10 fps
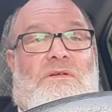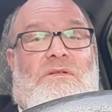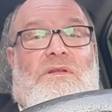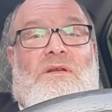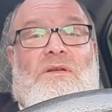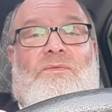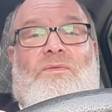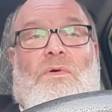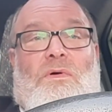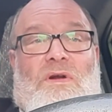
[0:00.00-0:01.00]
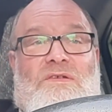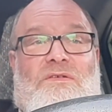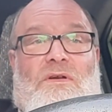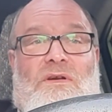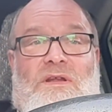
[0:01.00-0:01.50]
Then at 4, I
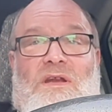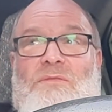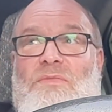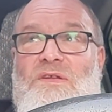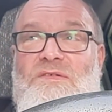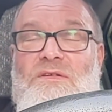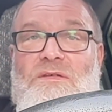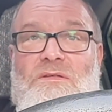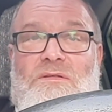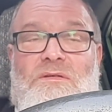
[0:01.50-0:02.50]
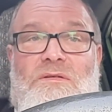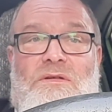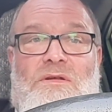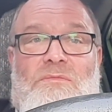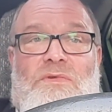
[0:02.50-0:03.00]
started getting busy.
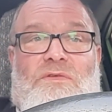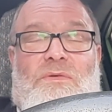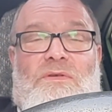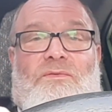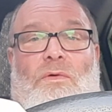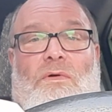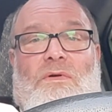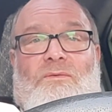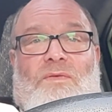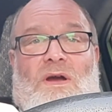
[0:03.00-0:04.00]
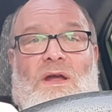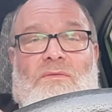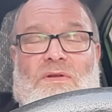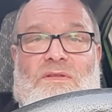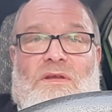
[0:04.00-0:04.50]
Between 4 and
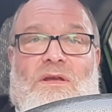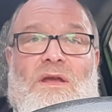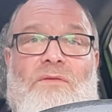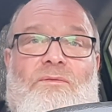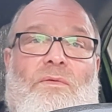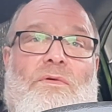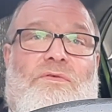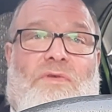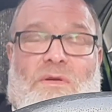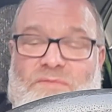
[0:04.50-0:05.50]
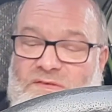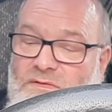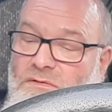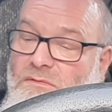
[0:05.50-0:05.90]
5, I think I had 4 trips.